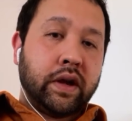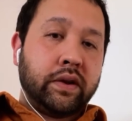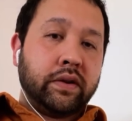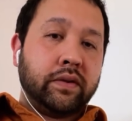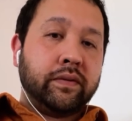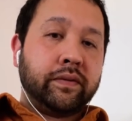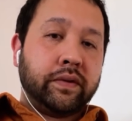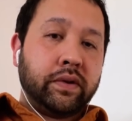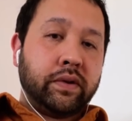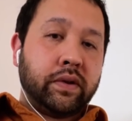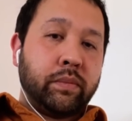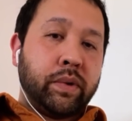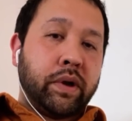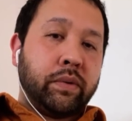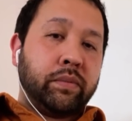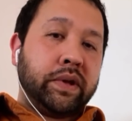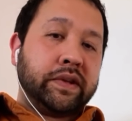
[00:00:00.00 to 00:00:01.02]
How do you
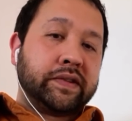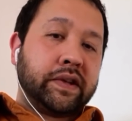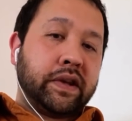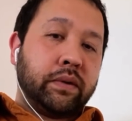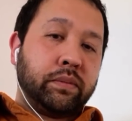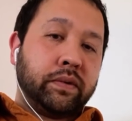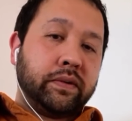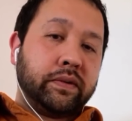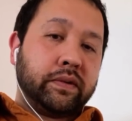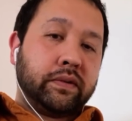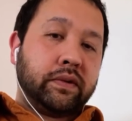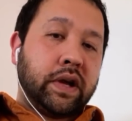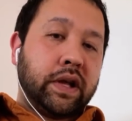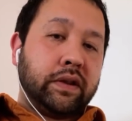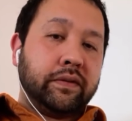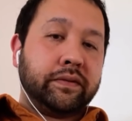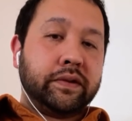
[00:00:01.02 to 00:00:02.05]
feel about being sampled?
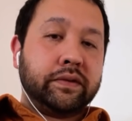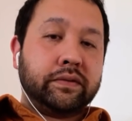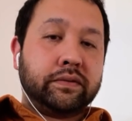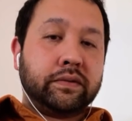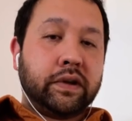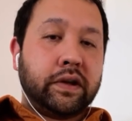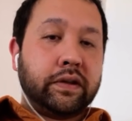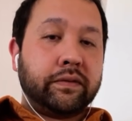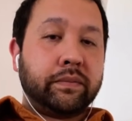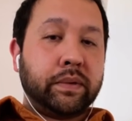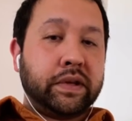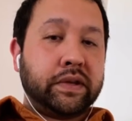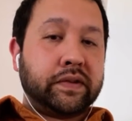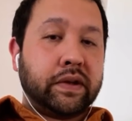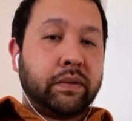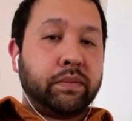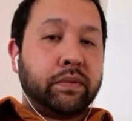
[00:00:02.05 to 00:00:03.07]
I love it. I love
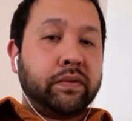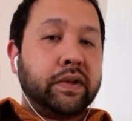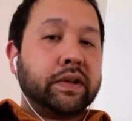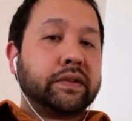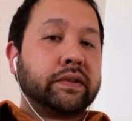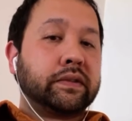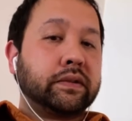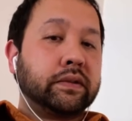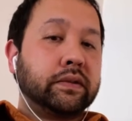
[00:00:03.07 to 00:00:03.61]
being sampled.